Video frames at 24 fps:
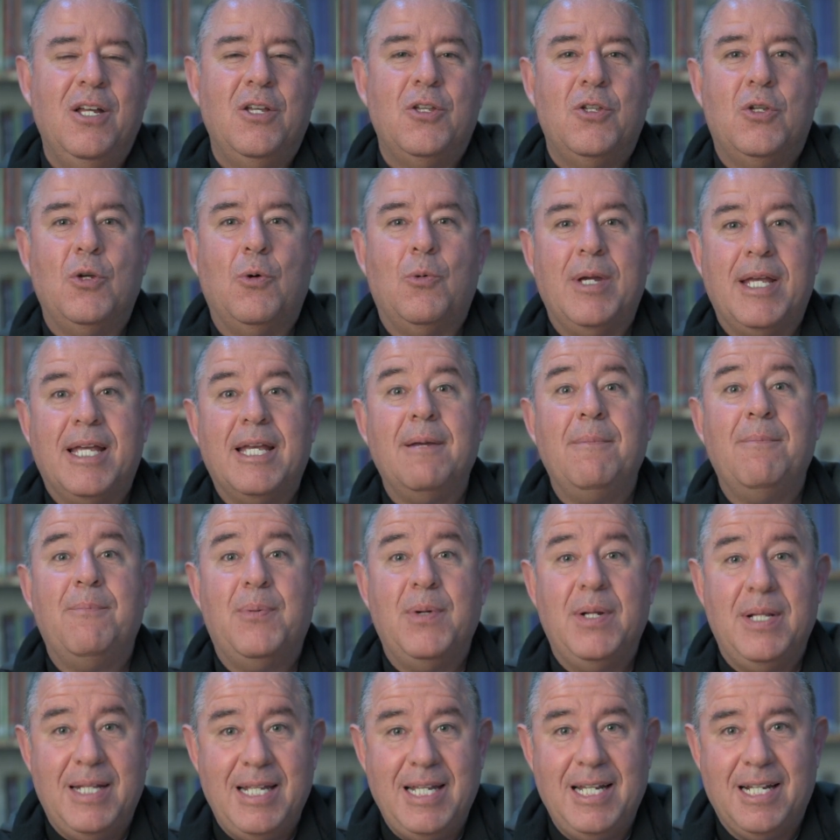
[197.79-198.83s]
So we can
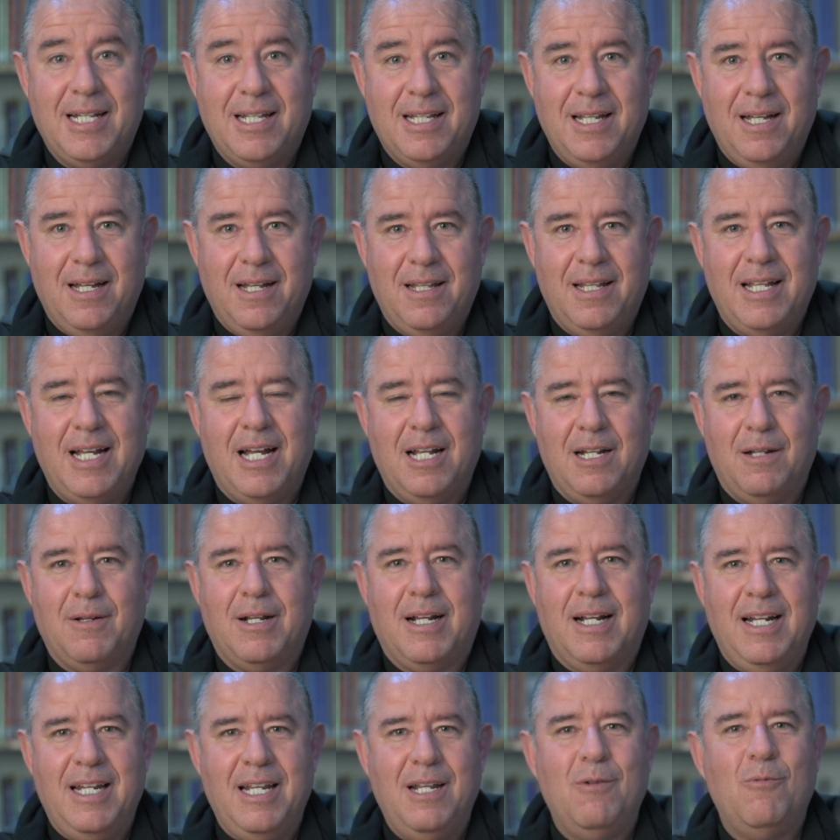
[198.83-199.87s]
predict
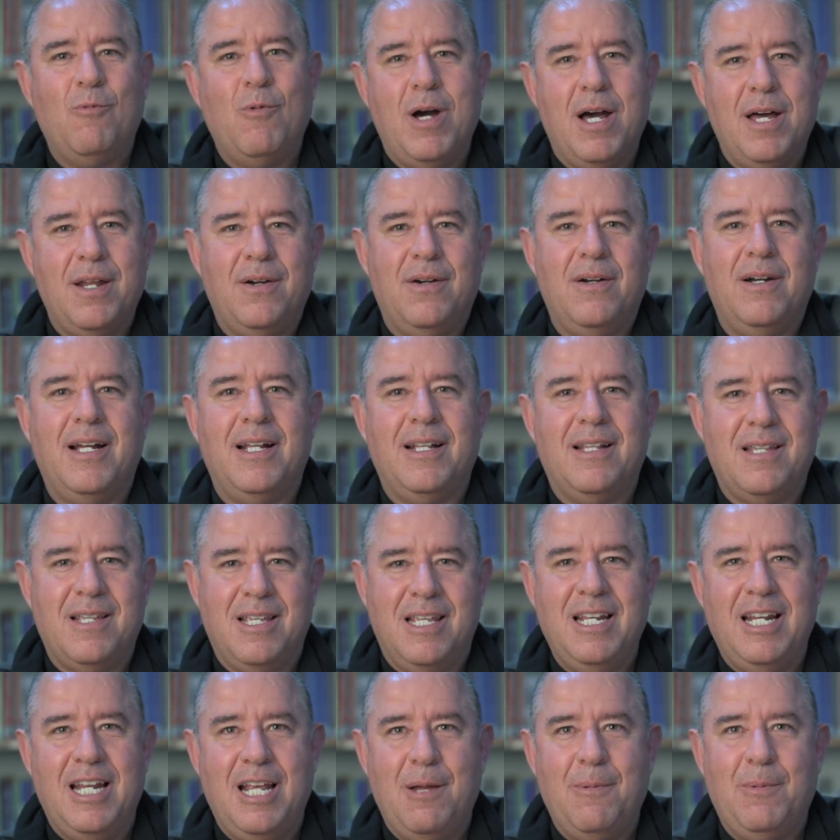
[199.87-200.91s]
that clean water at
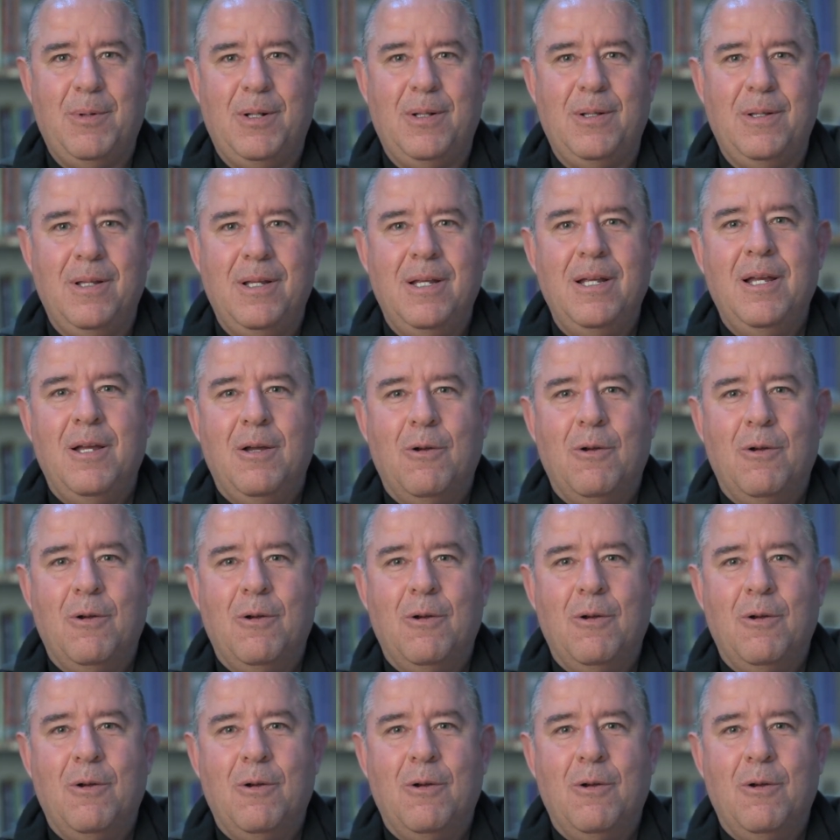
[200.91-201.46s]
sea level